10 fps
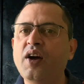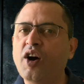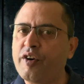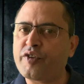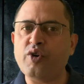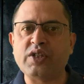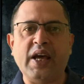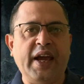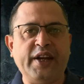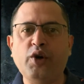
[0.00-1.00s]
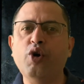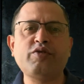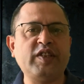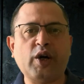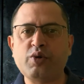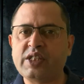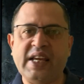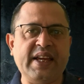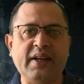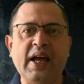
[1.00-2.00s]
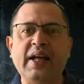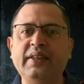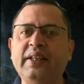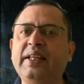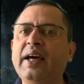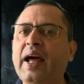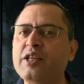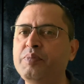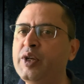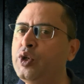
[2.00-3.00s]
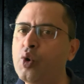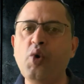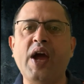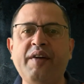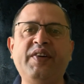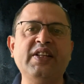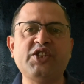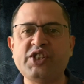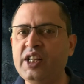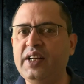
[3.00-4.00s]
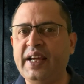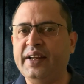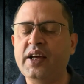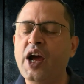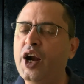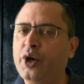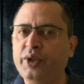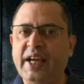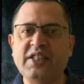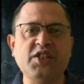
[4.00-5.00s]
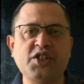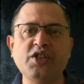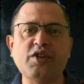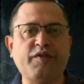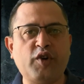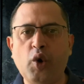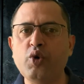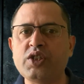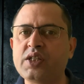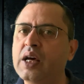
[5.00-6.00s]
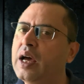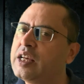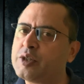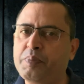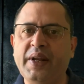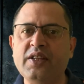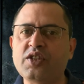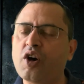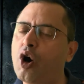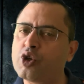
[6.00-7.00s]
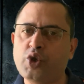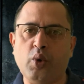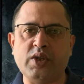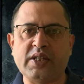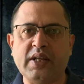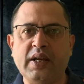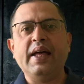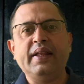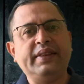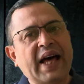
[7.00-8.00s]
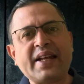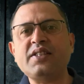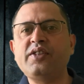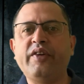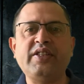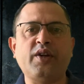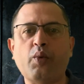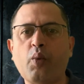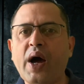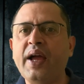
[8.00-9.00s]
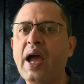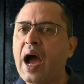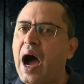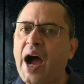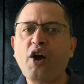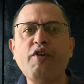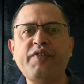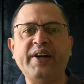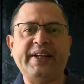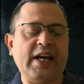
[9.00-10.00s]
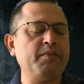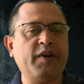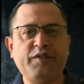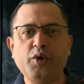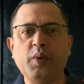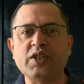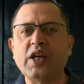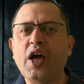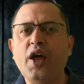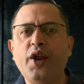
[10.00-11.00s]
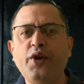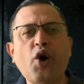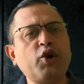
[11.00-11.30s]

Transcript: Of course, it goes without saying that there has been no evidence till date to the existence of ghosts, spirits, or souls. That is the reason why I often tell my viewers not